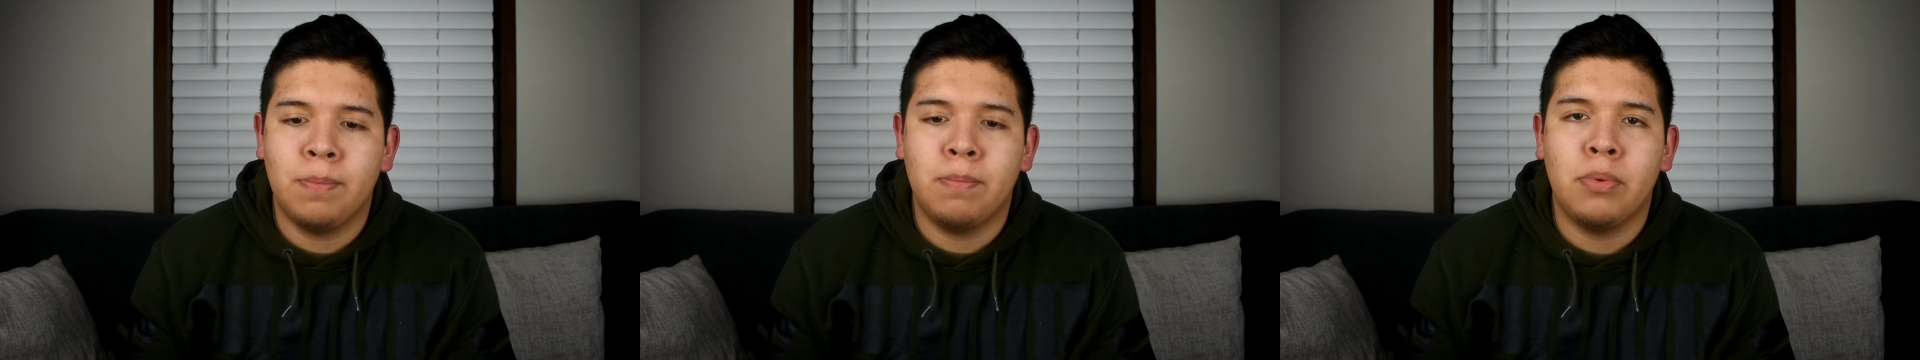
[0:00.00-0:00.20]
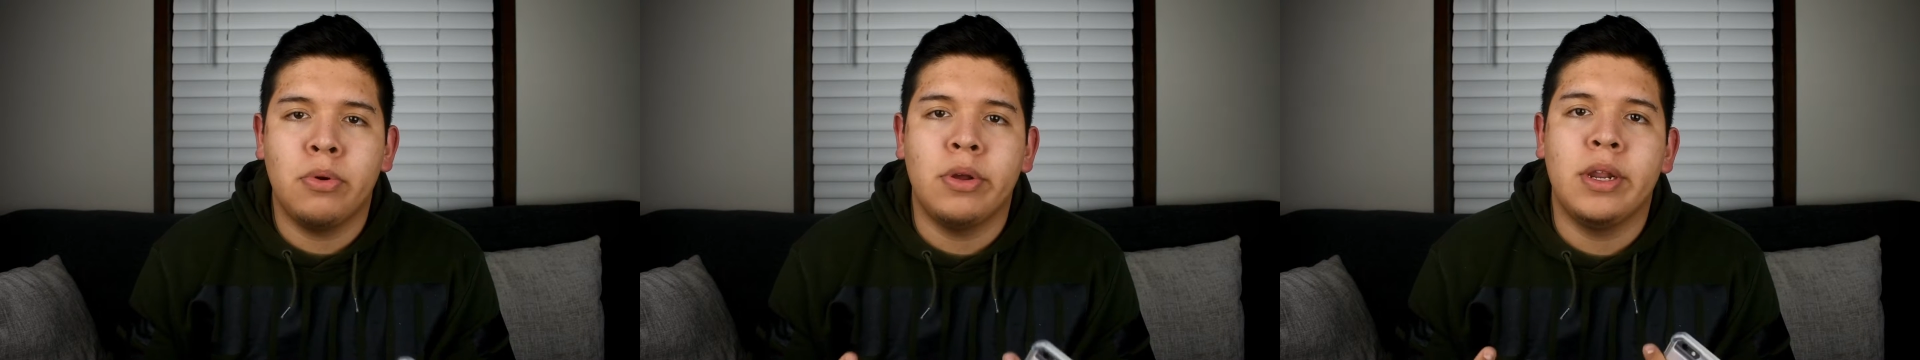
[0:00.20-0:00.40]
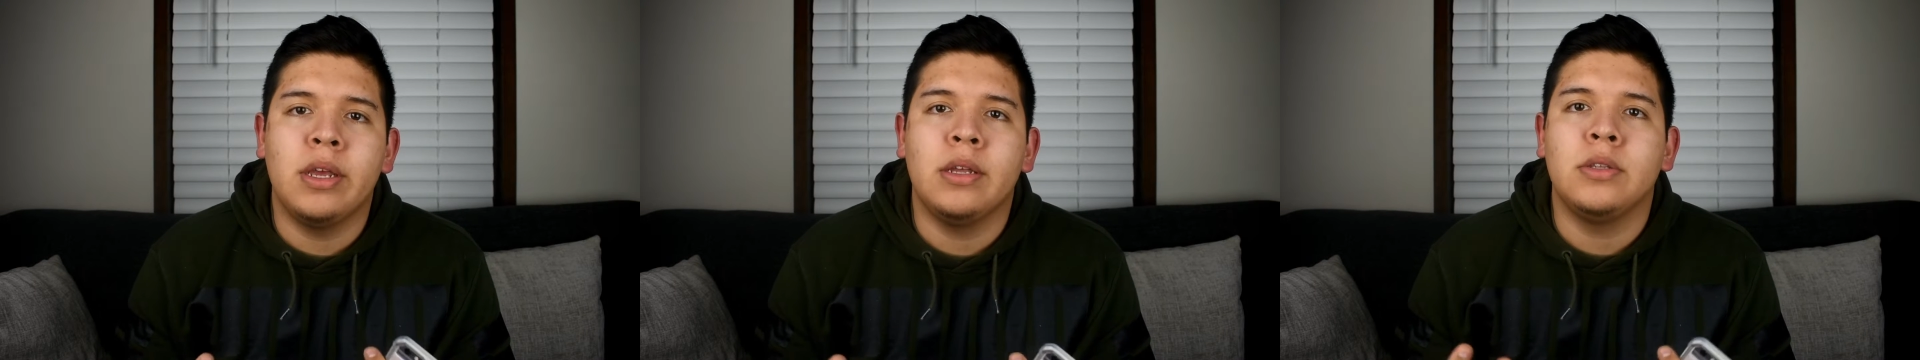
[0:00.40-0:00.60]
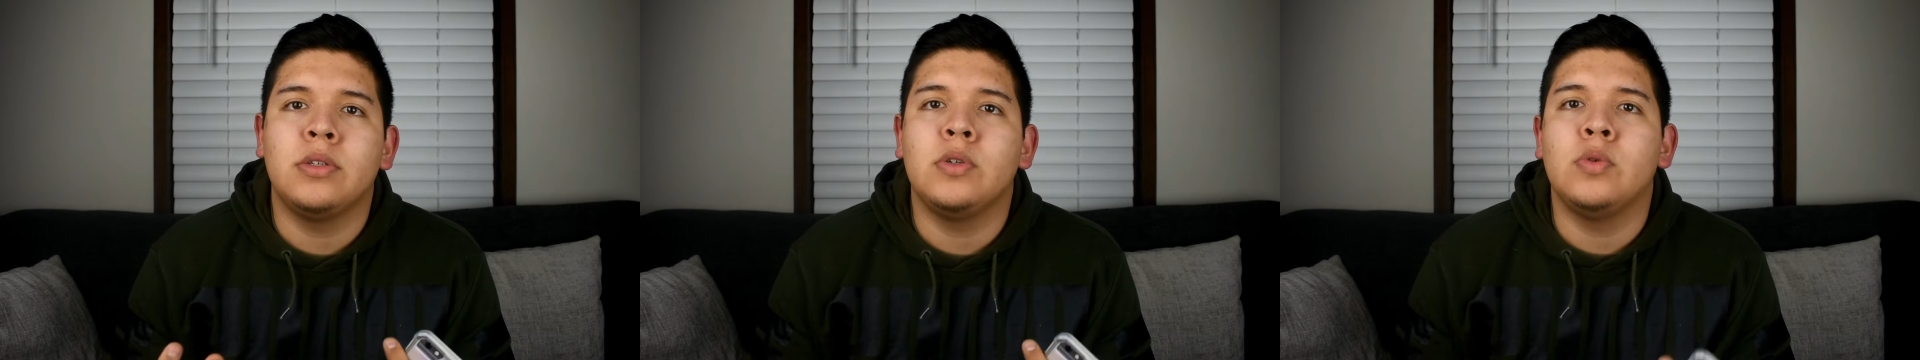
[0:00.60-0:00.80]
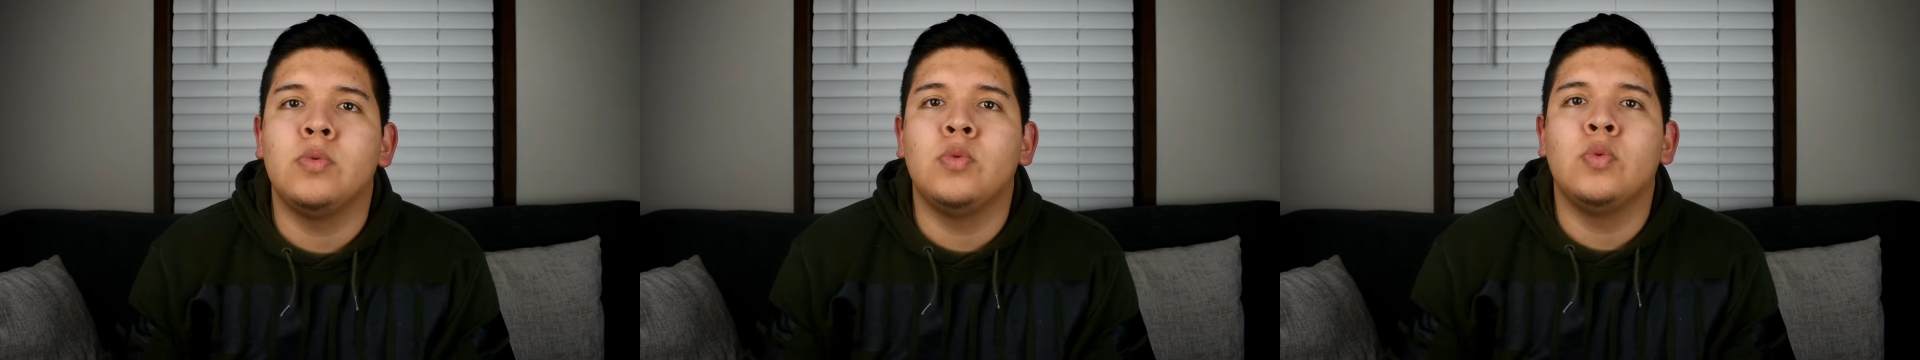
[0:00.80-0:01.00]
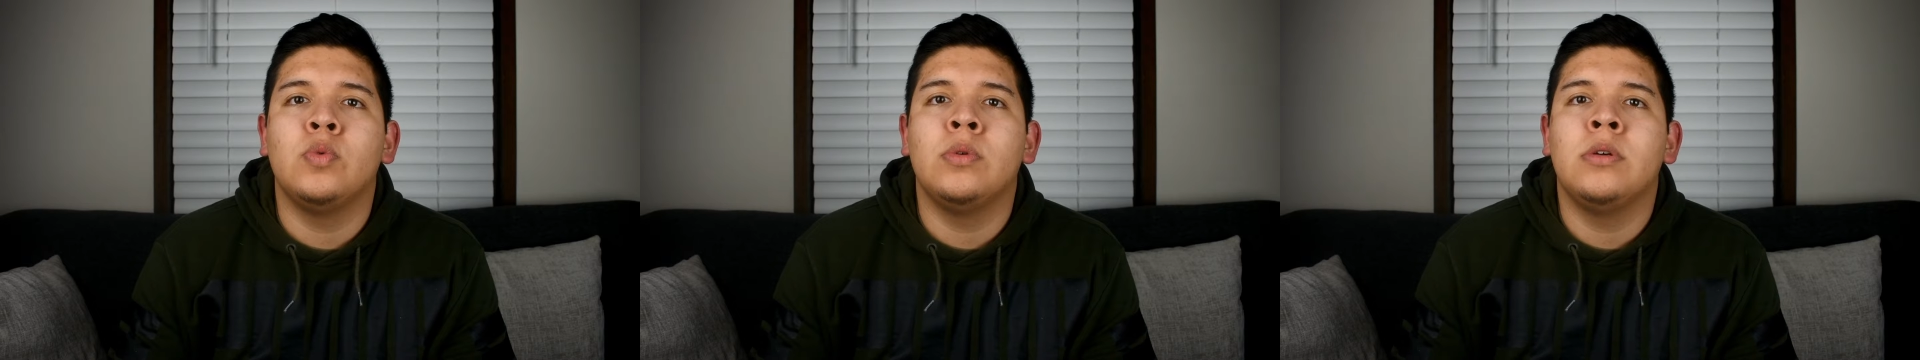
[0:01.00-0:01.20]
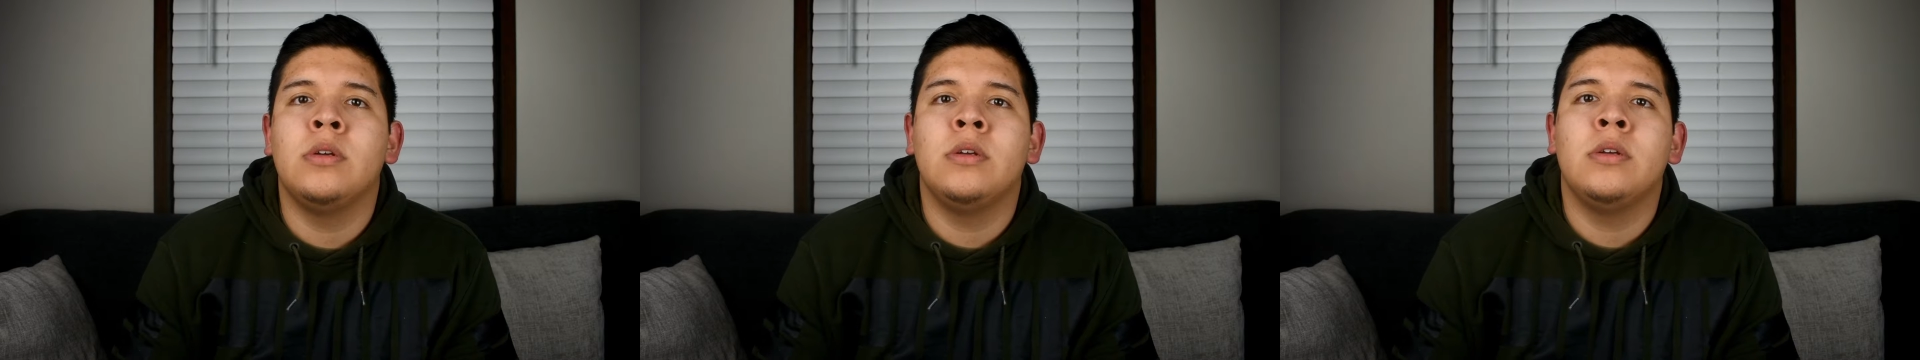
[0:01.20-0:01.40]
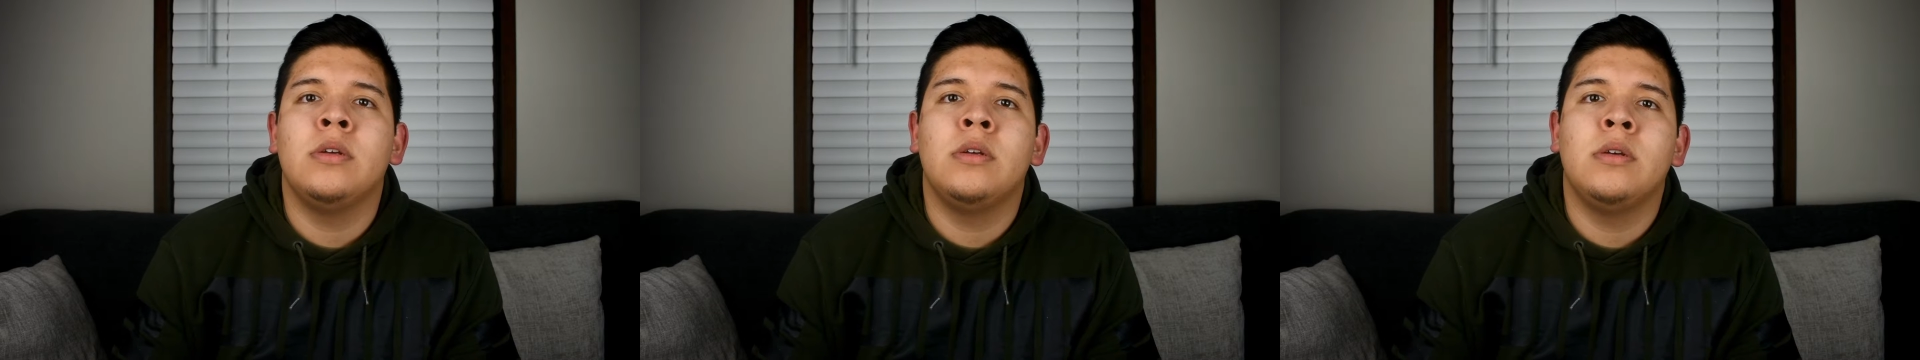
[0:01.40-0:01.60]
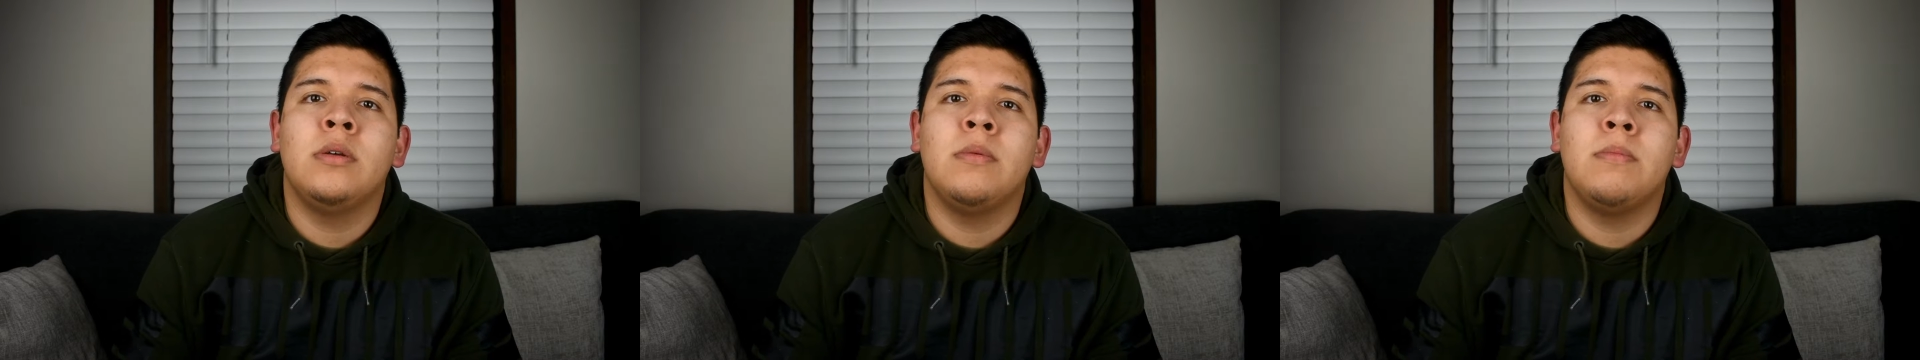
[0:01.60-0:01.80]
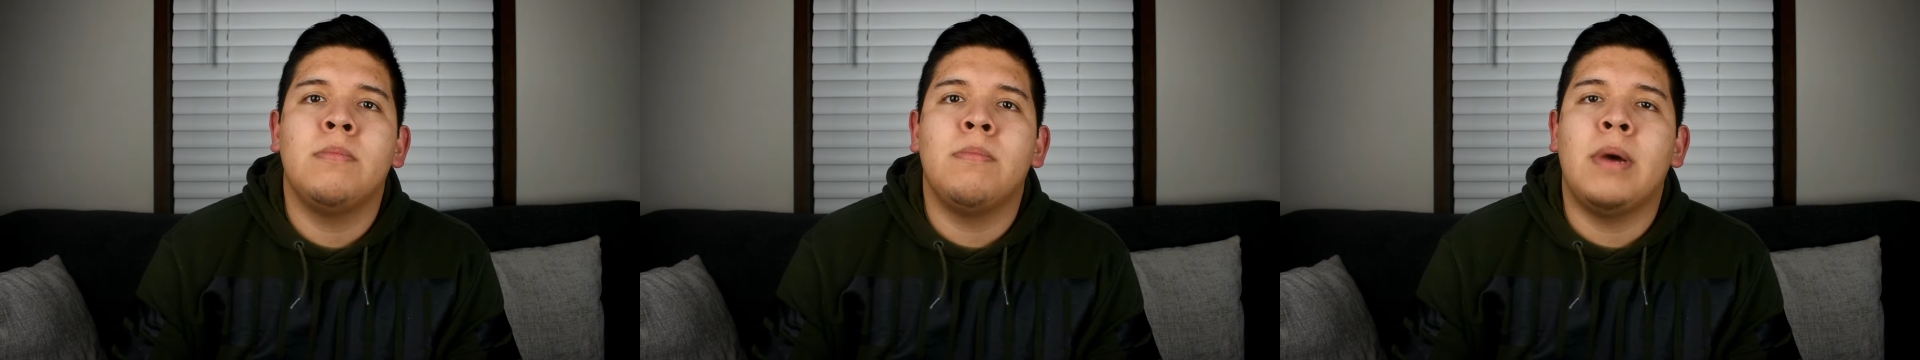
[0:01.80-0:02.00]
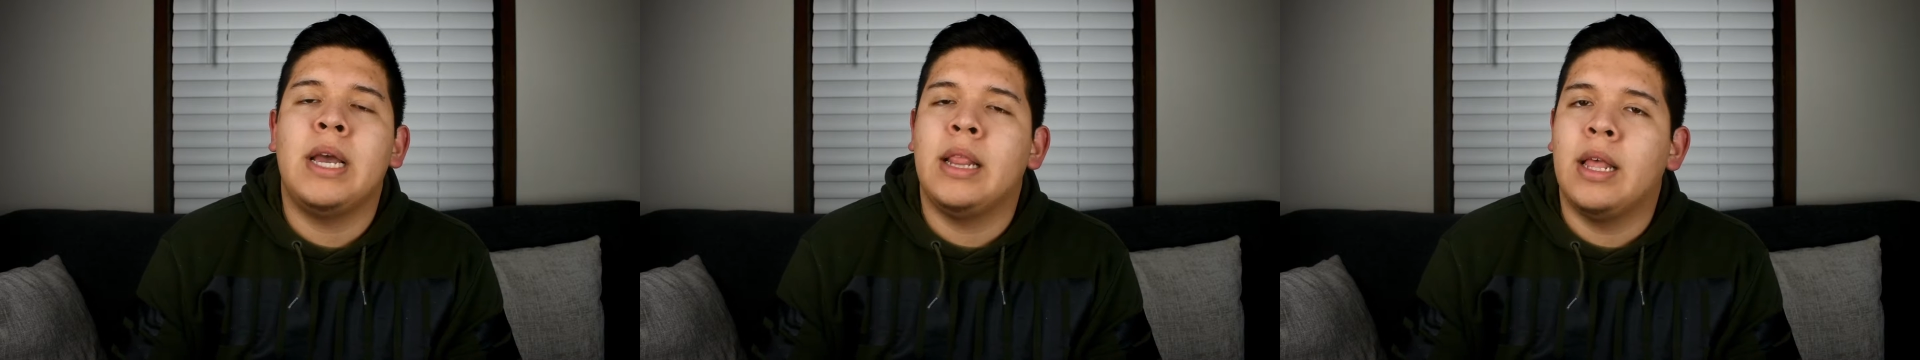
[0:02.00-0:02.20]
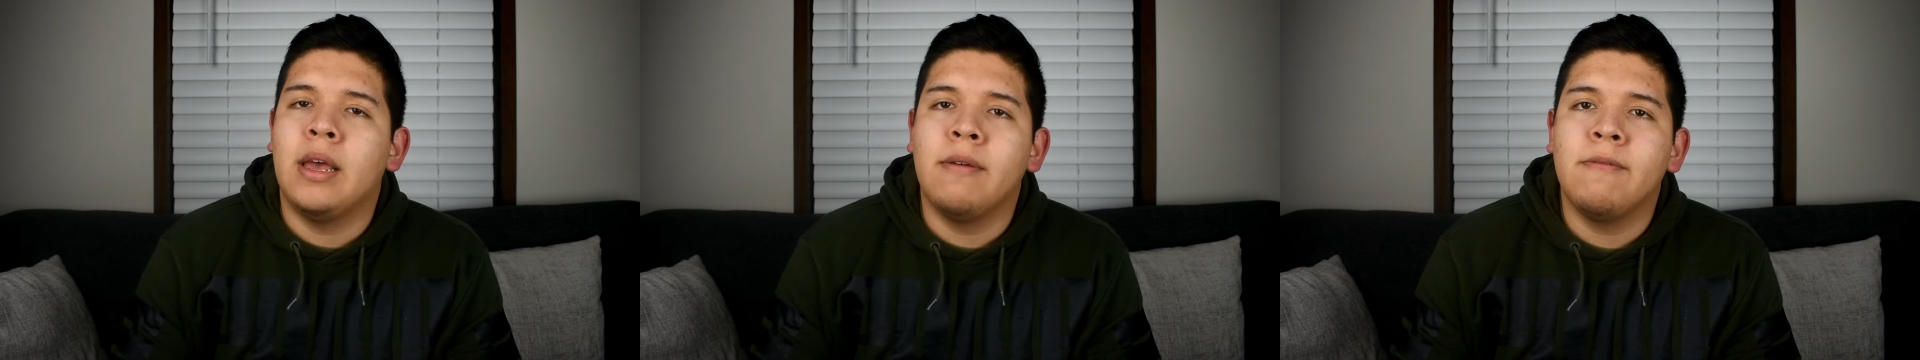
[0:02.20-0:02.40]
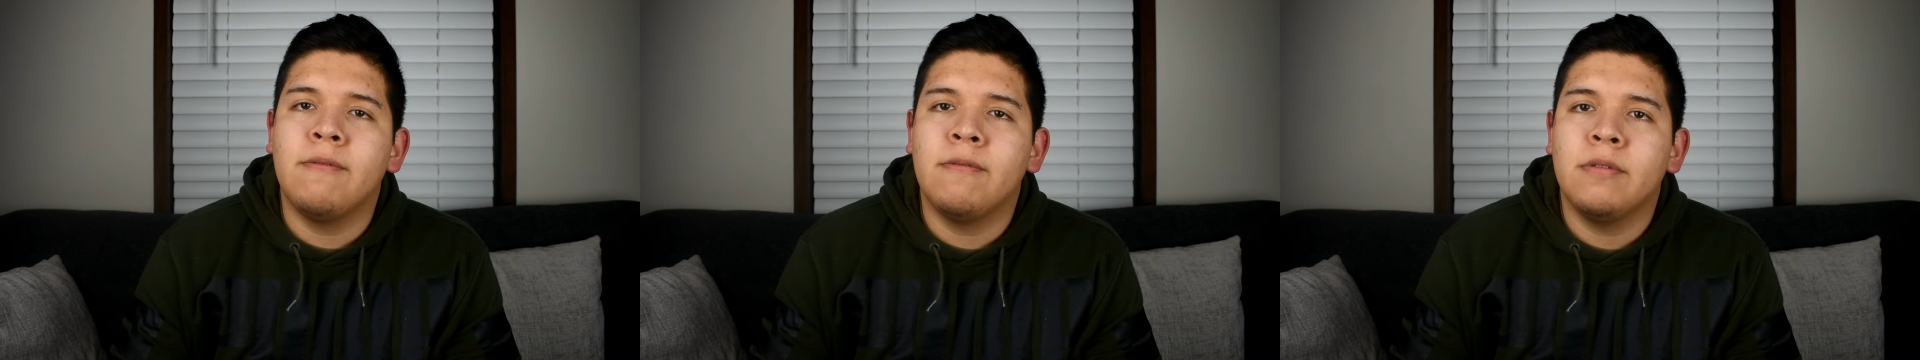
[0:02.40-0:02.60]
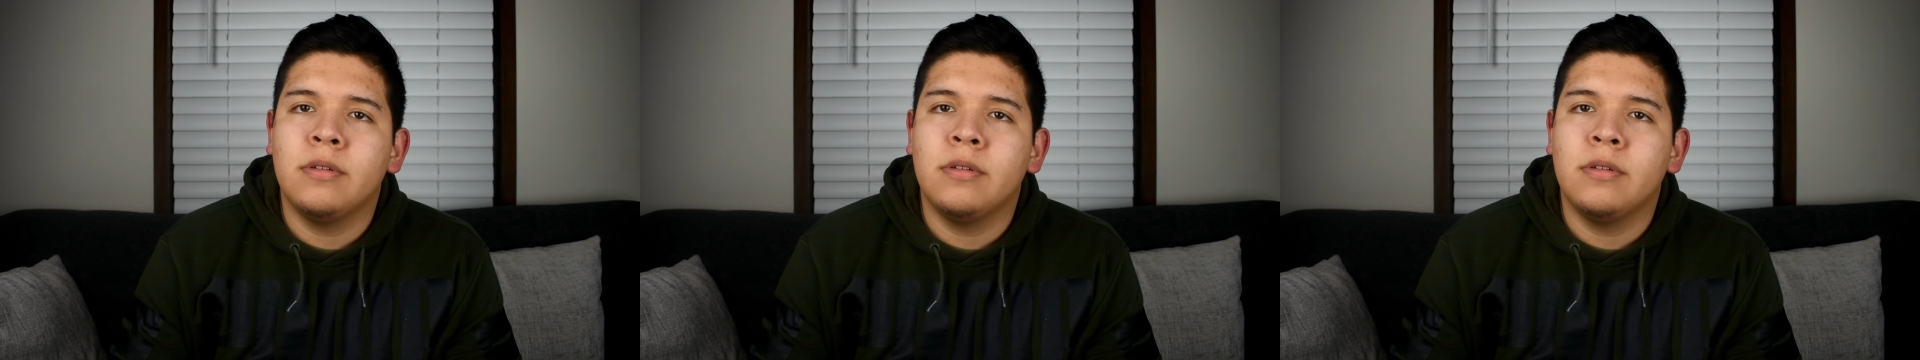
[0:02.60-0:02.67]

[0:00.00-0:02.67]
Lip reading: put into my life,